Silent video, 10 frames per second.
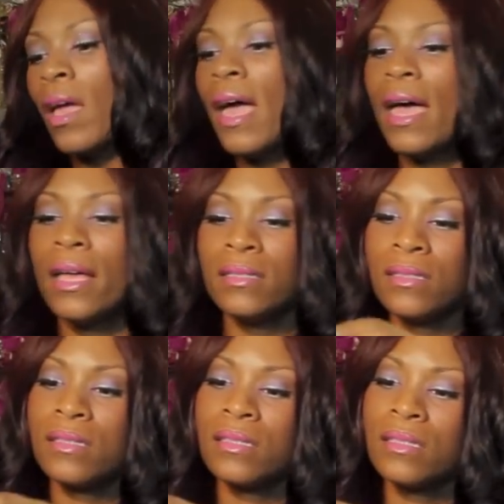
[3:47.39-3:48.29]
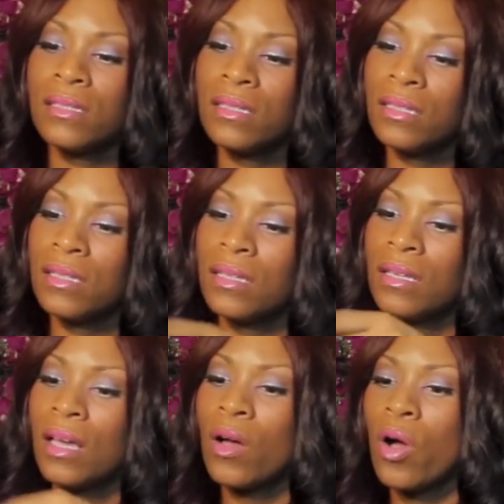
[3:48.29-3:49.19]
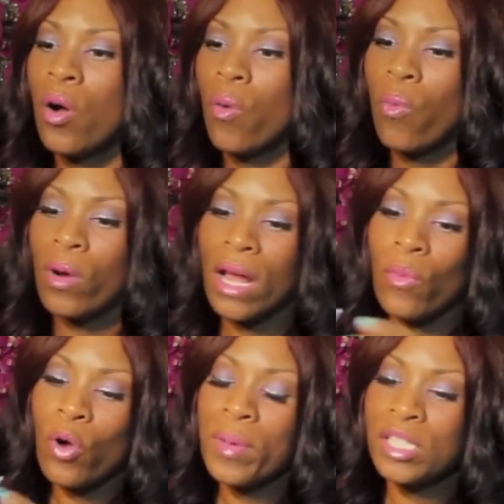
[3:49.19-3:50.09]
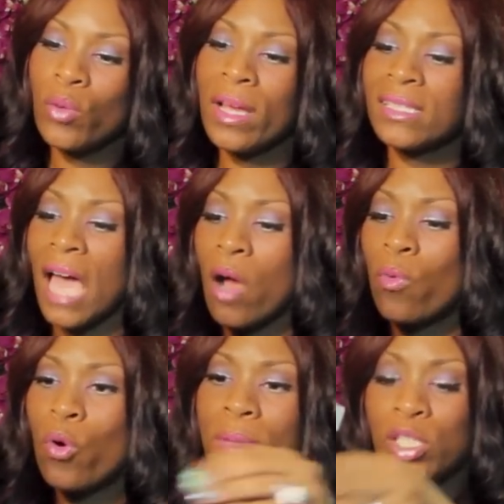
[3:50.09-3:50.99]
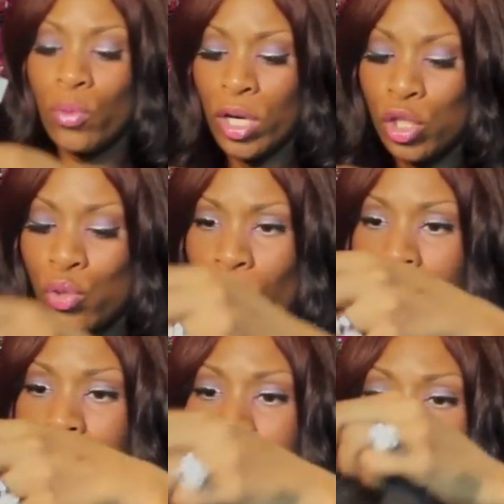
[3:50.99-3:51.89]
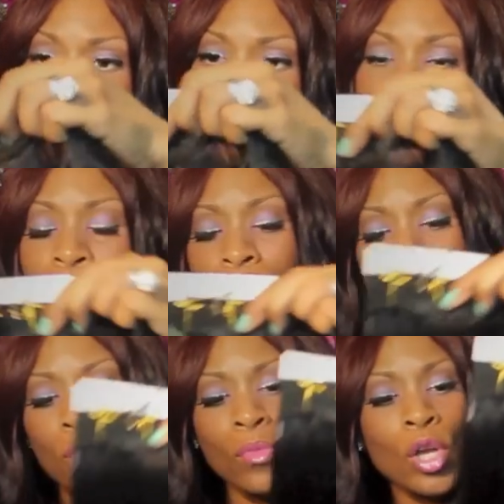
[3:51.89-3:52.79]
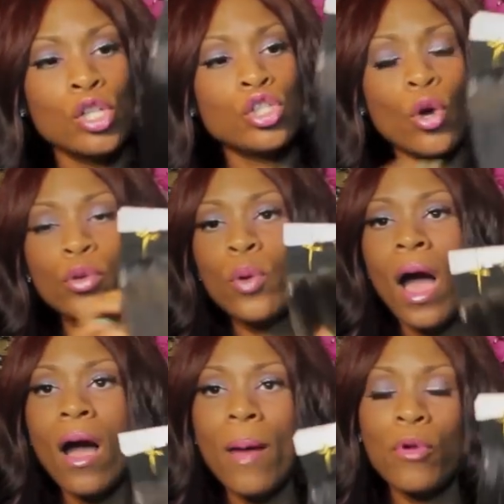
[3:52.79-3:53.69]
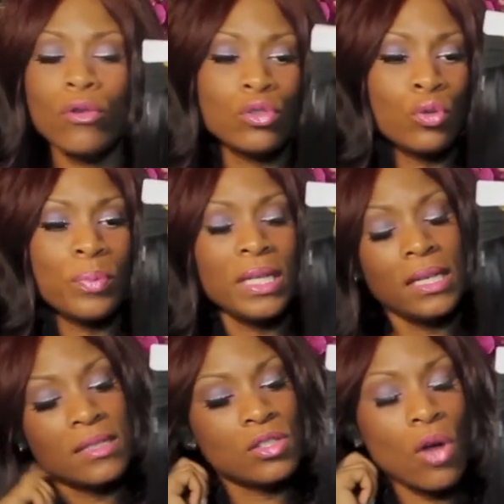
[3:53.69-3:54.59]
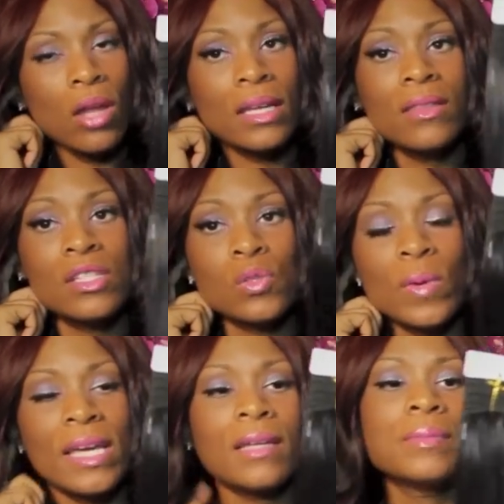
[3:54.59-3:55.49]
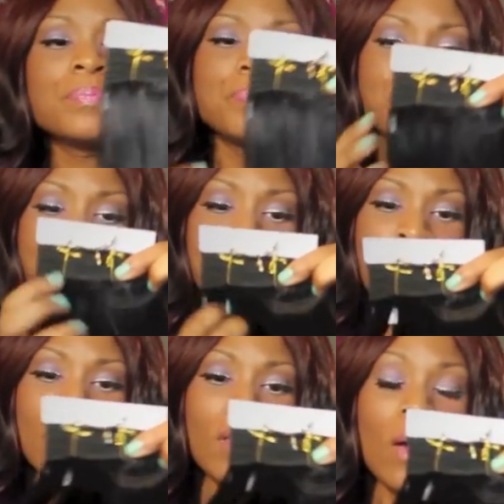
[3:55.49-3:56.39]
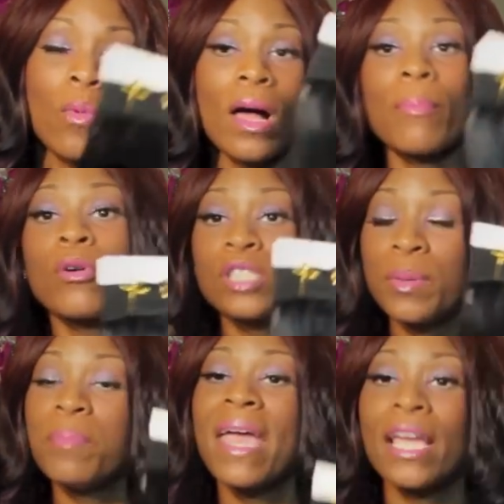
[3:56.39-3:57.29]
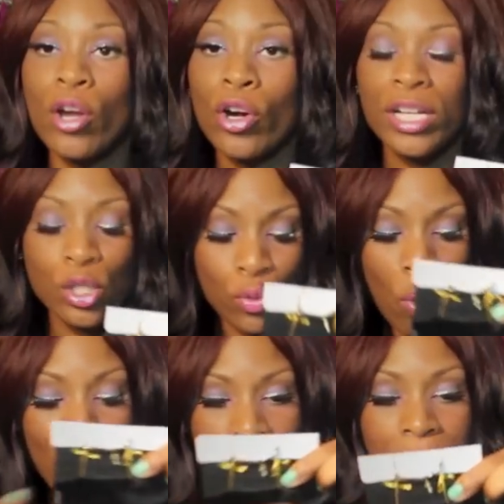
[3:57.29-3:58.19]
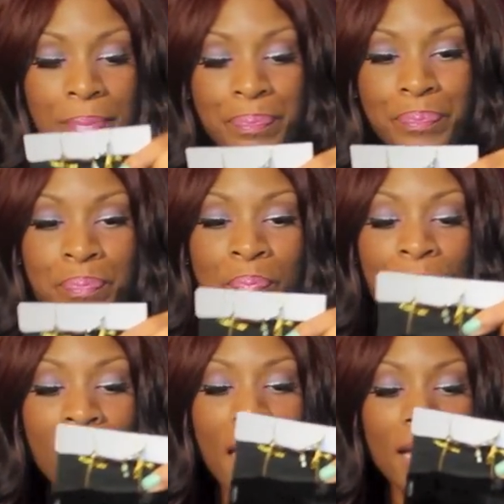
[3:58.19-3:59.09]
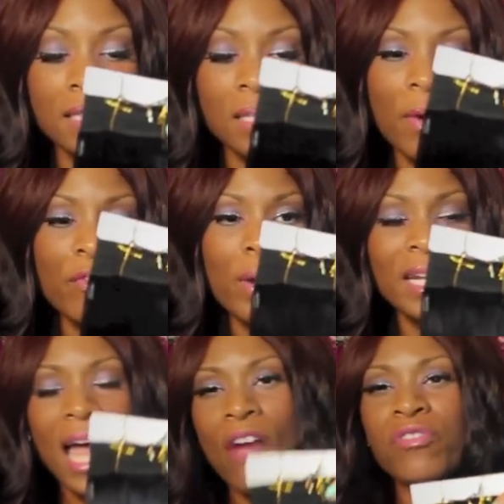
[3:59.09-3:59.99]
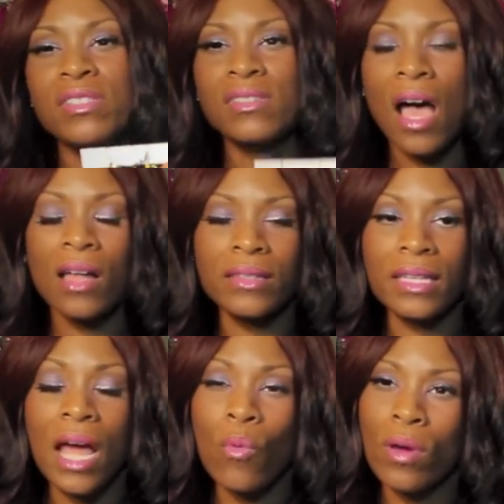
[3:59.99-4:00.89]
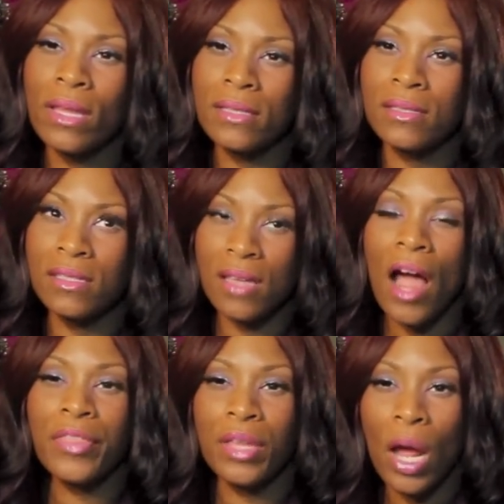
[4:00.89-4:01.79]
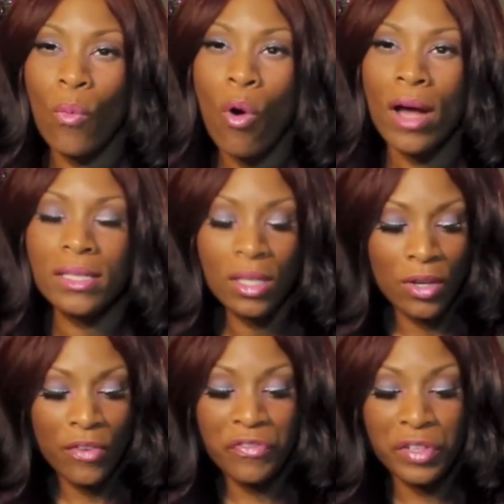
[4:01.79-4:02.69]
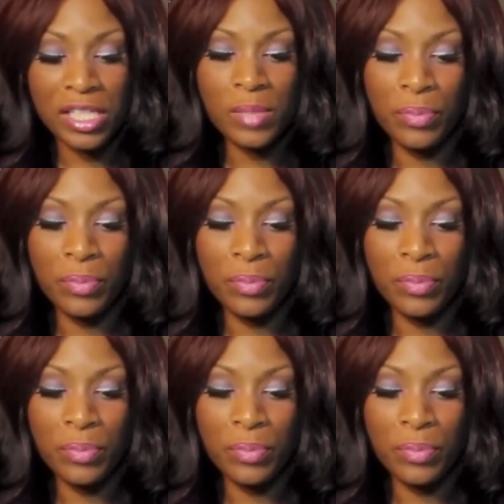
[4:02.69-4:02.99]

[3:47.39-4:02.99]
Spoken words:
And what I will be doing is I will be doing a tutorial showing you how I'm going to be installing this wig. Well, I'm going to be making her into a wig. And I've already have the style that I want, that's desired, that I want for this